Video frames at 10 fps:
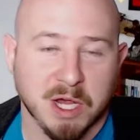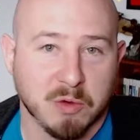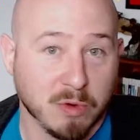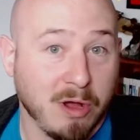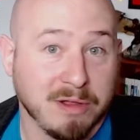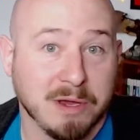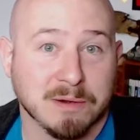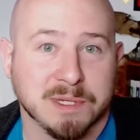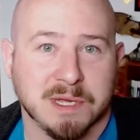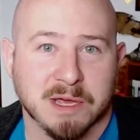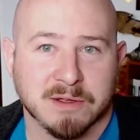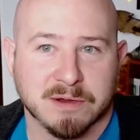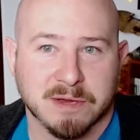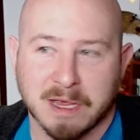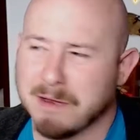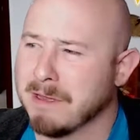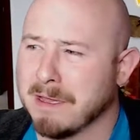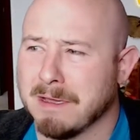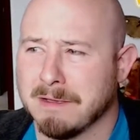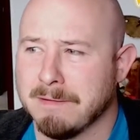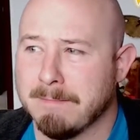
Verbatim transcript: we're all here together. And uh,